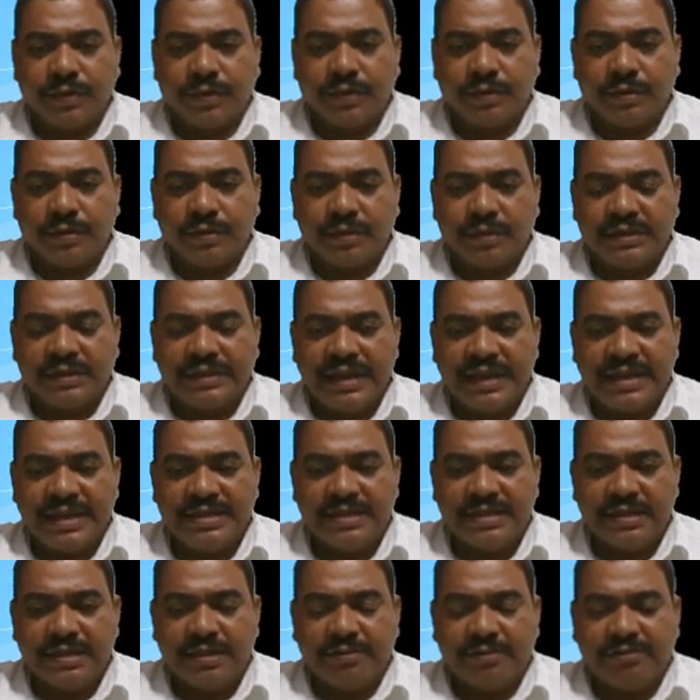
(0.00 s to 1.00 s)
Okay,
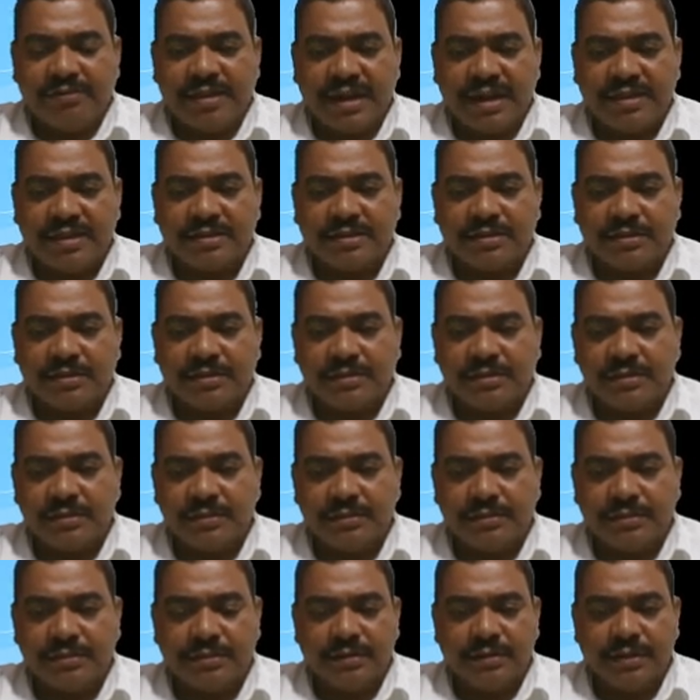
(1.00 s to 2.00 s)
slicing the fraction.
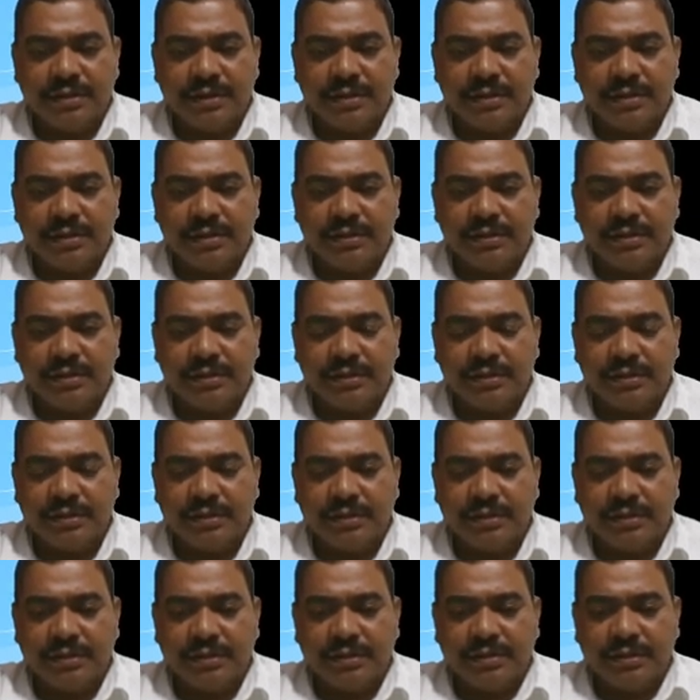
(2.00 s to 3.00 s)
Only
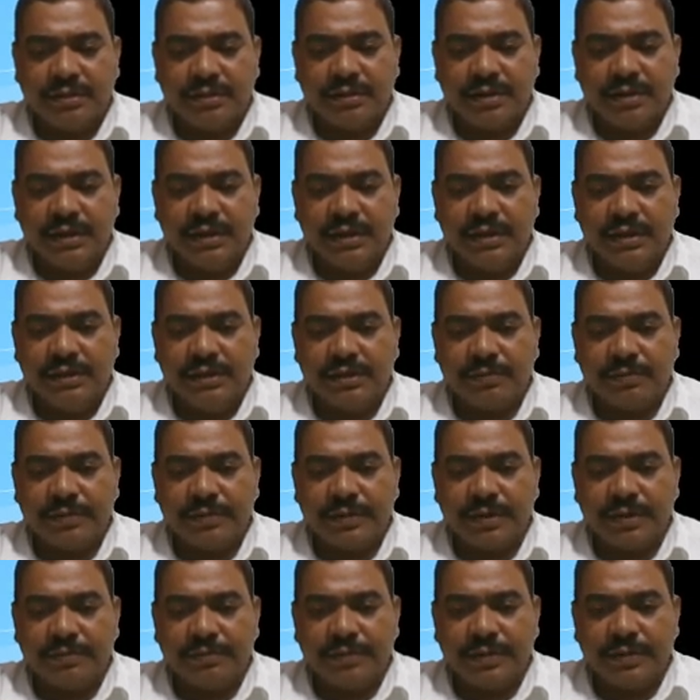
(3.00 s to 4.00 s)
the integer
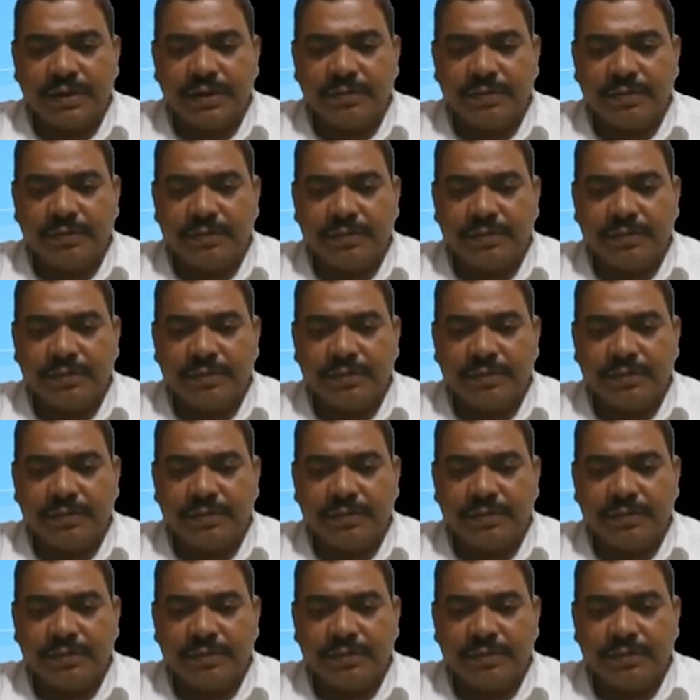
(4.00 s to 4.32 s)
part we have